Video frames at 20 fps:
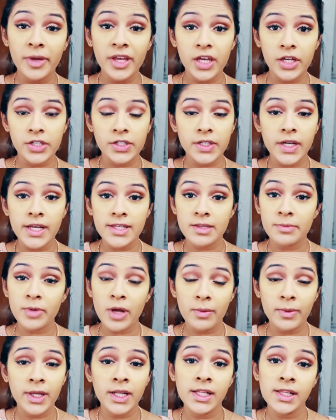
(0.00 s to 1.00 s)
Under eyes, I'm
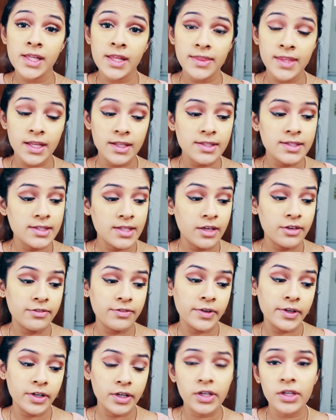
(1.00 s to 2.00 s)
probably going to let that sit
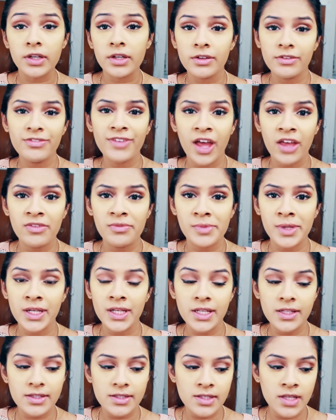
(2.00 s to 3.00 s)
for a good 5
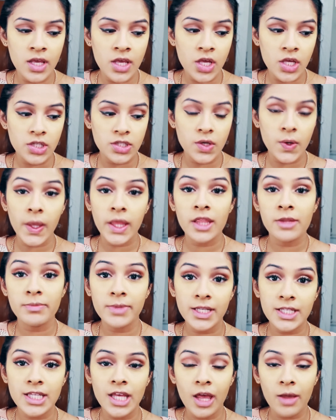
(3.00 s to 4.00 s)
minutes. So in the
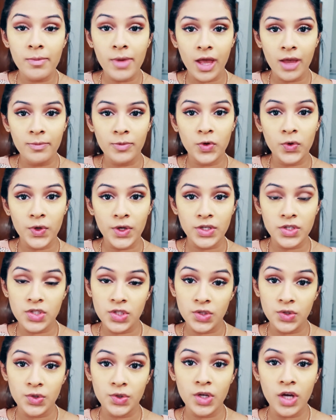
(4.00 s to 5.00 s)
meantime, I'm going
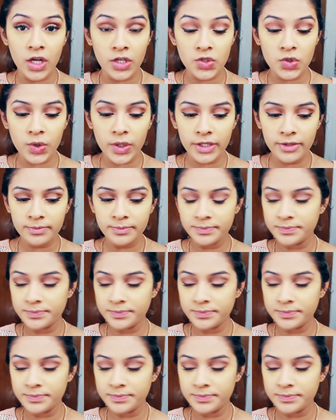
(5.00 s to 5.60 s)
to contour.